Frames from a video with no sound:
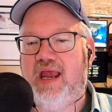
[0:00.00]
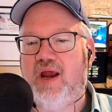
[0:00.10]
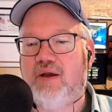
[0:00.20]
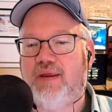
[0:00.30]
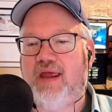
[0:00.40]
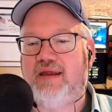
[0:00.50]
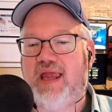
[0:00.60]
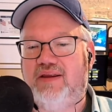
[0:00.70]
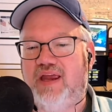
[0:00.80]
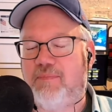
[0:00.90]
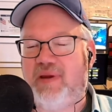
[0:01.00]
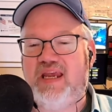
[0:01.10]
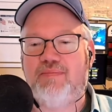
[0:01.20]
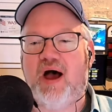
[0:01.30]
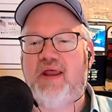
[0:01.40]
airline gate, like
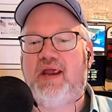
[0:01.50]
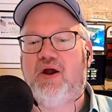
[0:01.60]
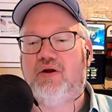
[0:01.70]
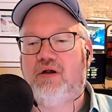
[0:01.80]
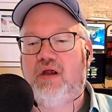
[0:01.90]
Piedmont Air.